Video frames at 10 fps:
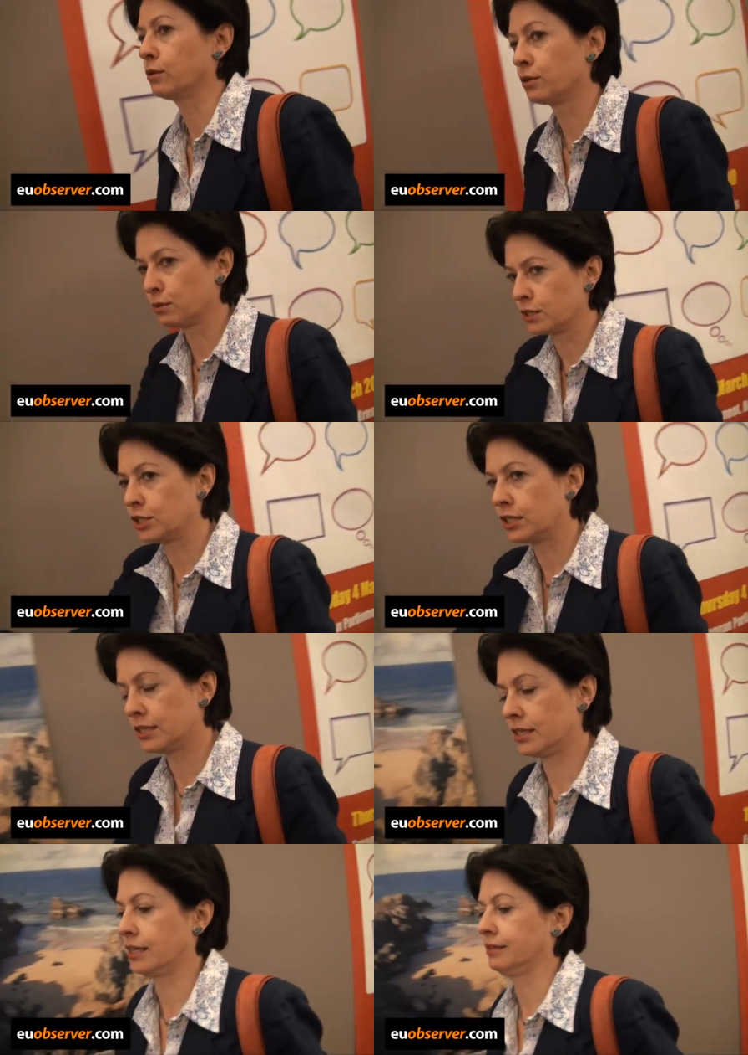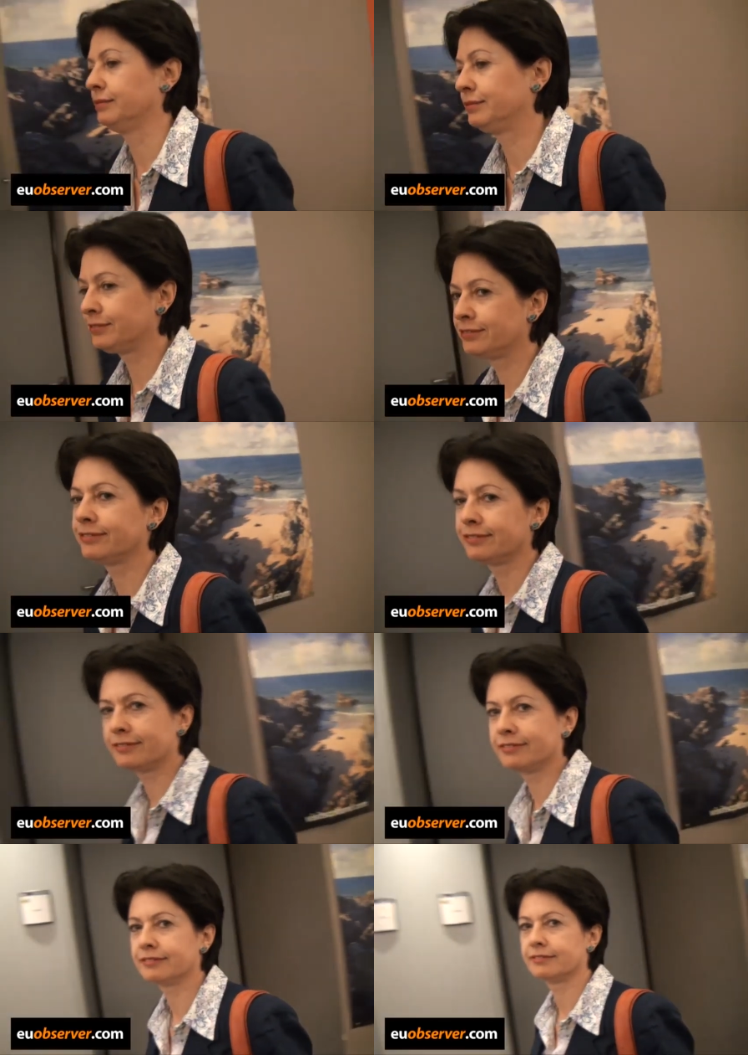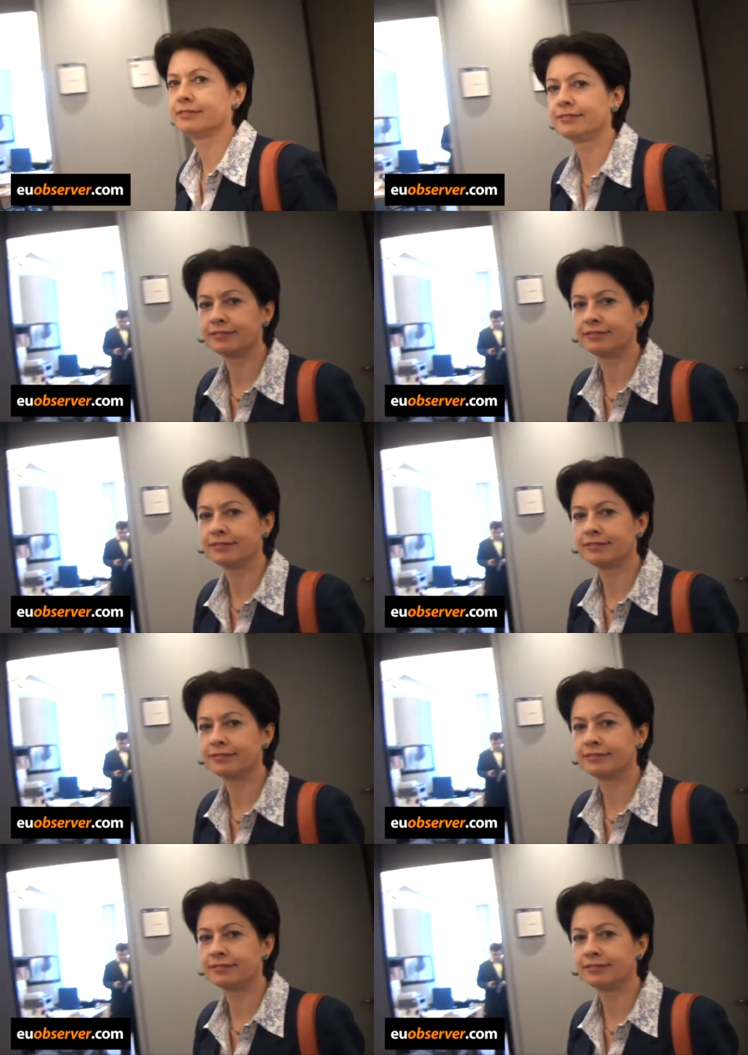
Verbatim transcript: As chair of the Human Rights Committee, Barbara